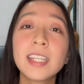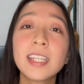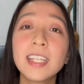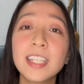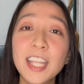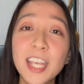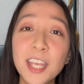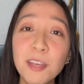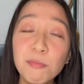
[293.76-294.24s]
the
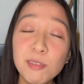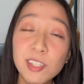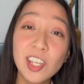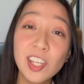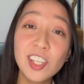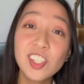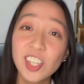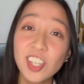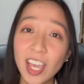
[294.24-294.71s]
name
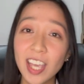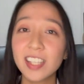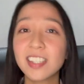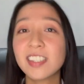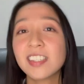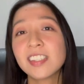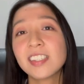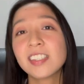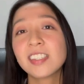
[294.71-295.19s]

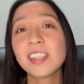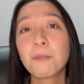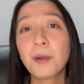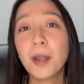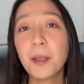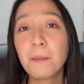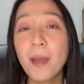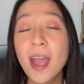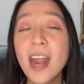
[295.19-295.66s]
suggests,
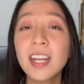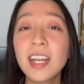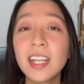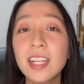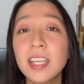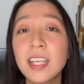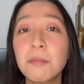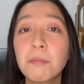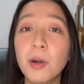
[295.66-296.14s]

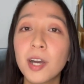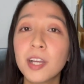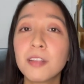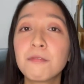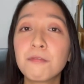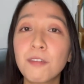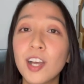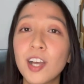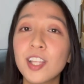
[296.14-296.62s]
primarily
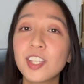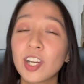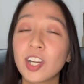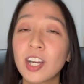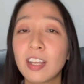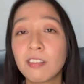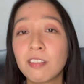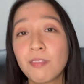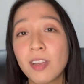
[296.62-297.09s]
bond funds
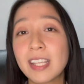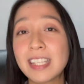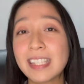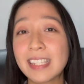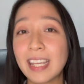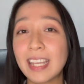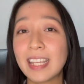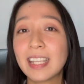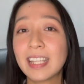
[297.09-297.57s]
are
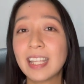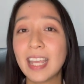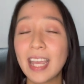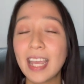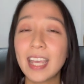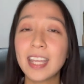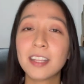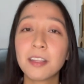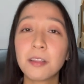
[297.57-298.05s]
invested
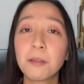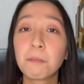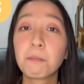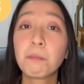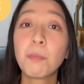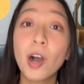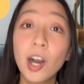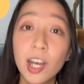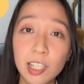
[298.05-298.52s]
in
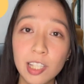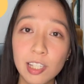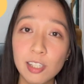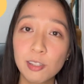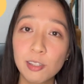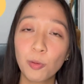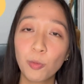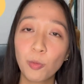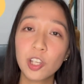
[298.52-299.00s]

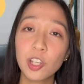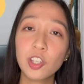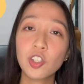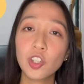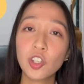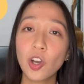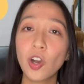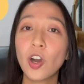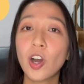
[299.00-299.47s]
bonds,
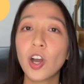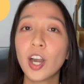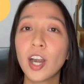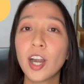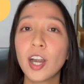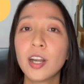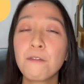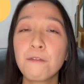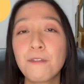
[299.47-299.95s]
which
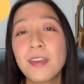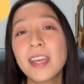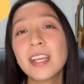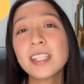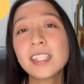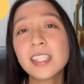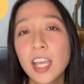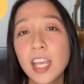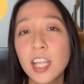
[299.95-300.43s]
are
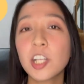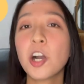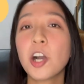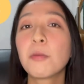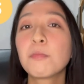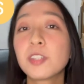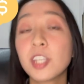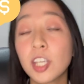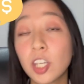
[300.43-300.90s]
fixed
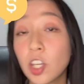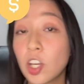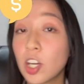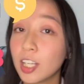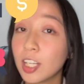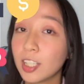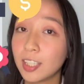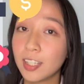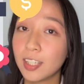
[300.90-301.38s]
income
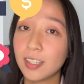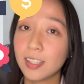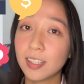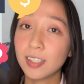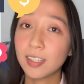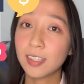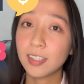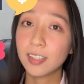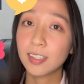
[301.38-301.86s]
securities.